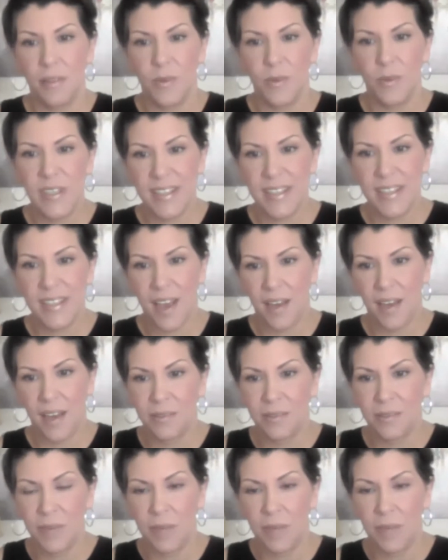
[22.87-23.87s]

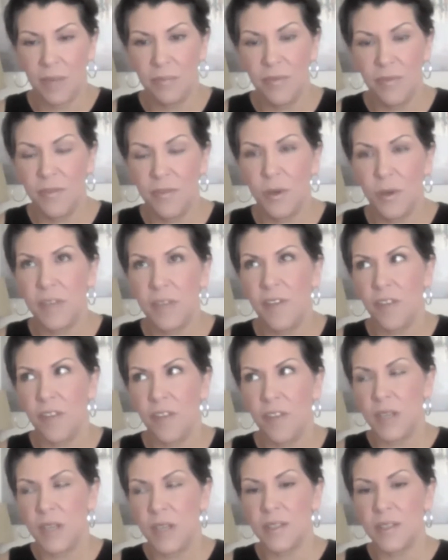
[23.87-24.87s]
Louisiana. I'm 45
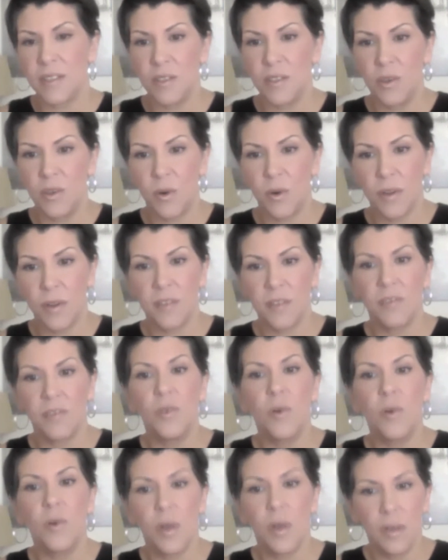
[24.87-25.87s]
minutes north of
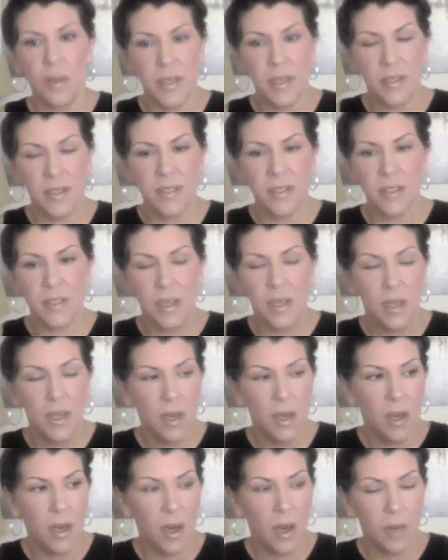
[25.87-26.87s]
New Orleans
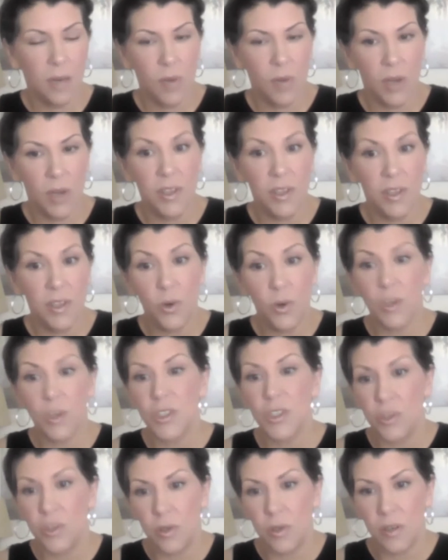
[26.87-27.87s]
um, on the North
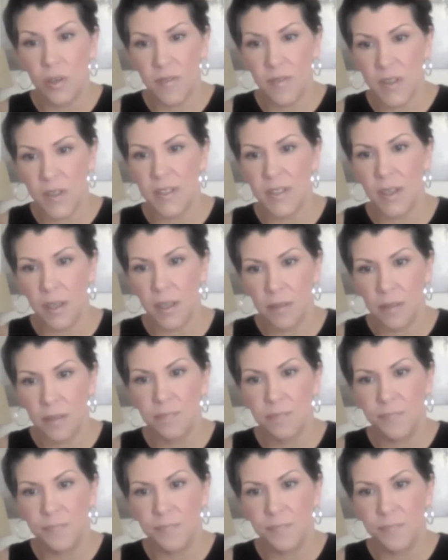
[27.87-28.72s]
Shore of the city.